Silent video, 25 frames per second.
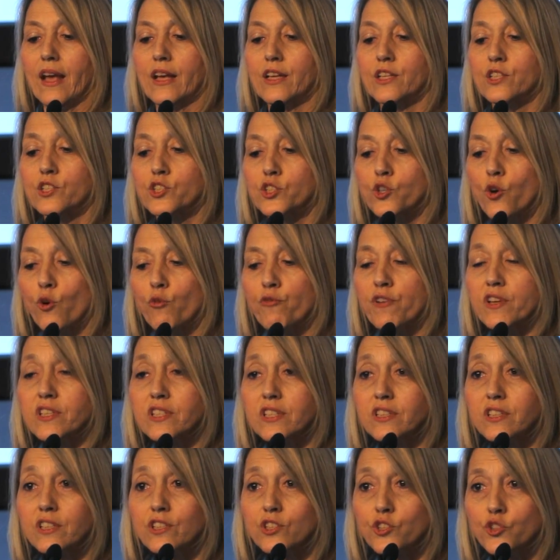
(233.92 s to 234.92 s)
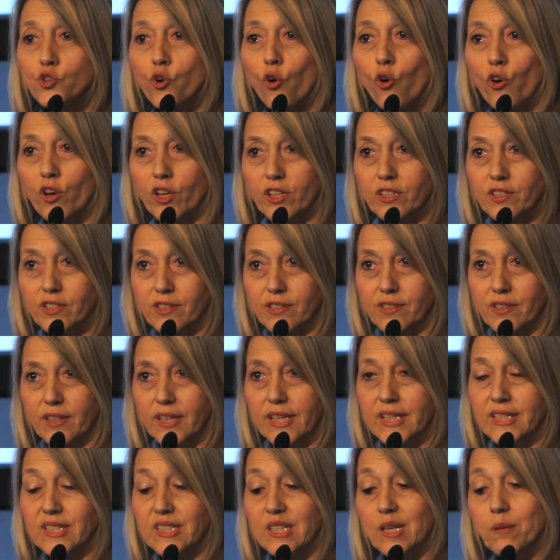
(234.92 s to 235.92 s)
So visitors' choice,
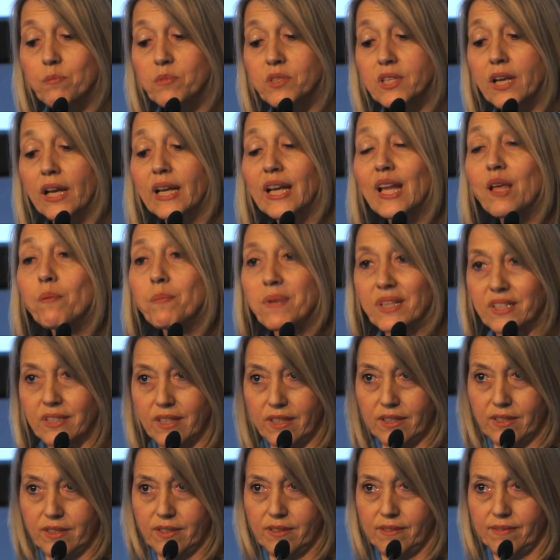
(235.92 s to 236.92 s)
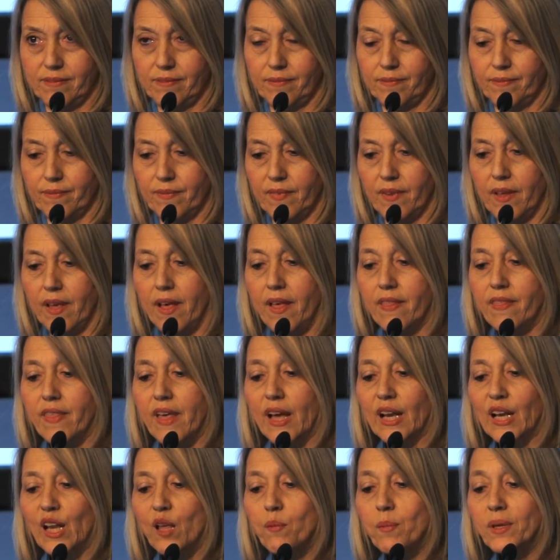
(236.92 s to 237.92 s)
it seems, are limited. And
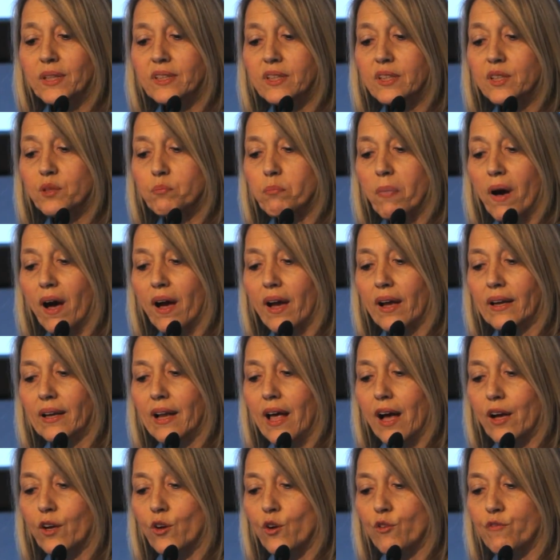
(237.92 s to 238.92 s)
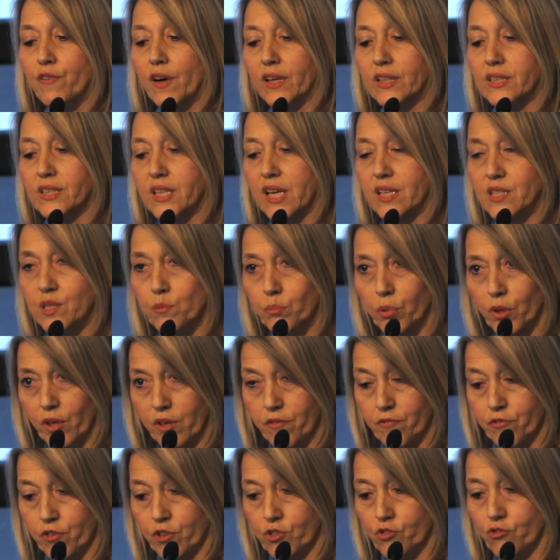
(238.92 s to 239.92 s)
they're limited by a lack of accessible
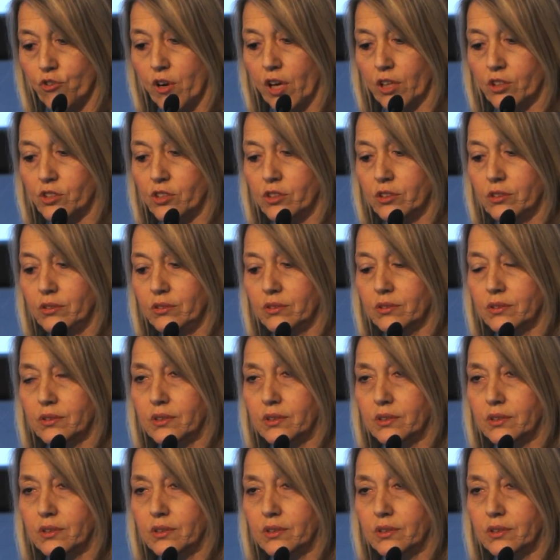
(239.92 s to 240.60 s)
infrastructure,